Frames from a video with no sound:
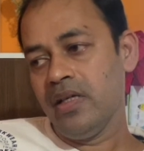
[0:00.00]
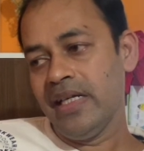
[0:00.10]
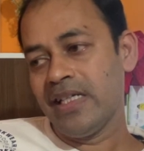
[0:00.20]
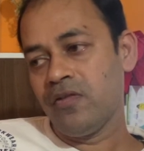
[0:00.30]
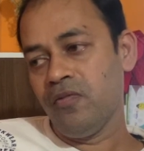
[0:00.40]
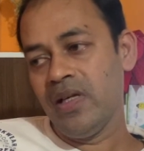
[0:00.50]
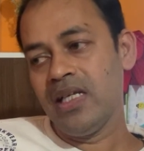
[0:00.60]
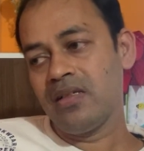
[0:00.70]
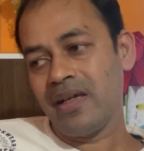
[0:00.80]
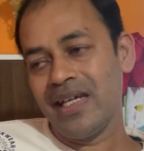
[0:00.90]
it
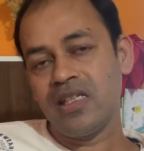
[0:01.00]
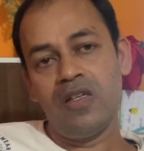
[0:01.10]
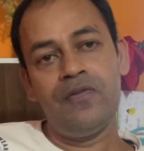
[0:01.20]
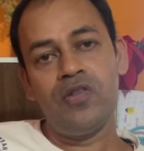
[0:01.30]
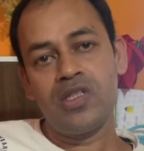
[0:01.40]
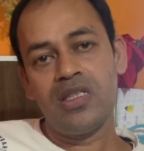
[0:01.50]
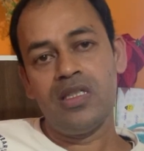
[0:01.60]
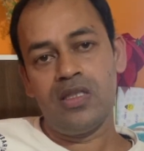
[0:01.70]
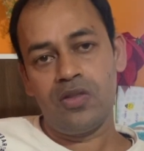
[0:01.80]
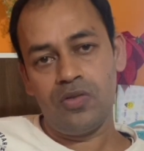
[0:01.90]
will create confusion and
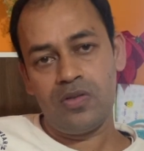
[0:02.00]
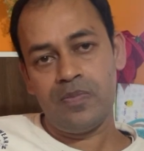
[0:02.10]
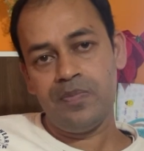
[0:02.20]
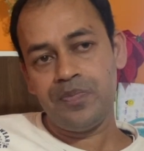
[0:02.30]
issues.